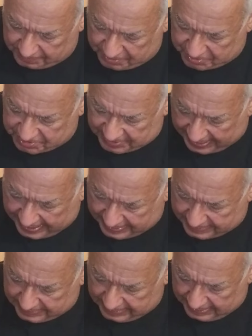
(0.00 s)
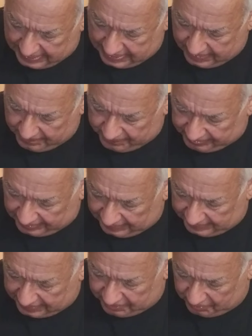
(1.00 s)
understand
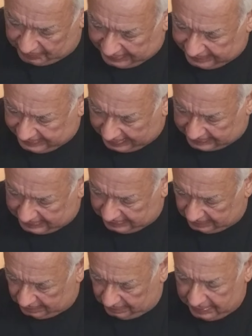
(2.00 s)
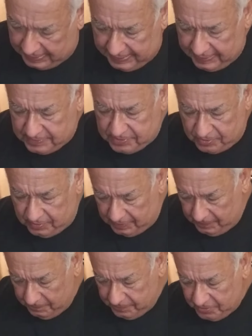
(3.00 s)
that you need that little extra
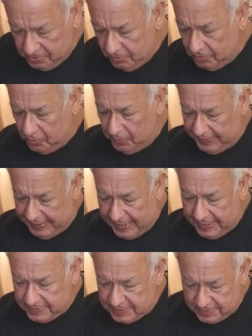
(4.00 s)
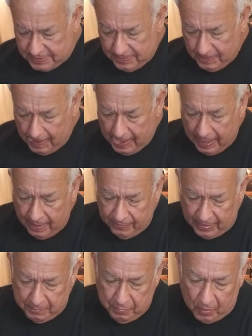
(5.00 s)
to create
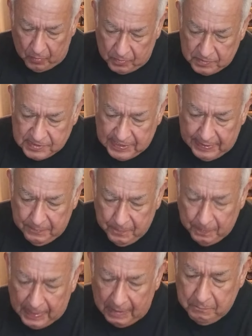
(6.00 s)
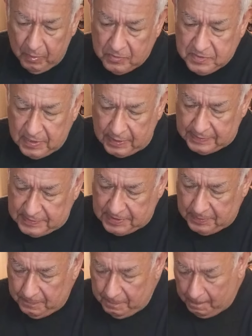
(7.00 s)
that bow. See? Both sides.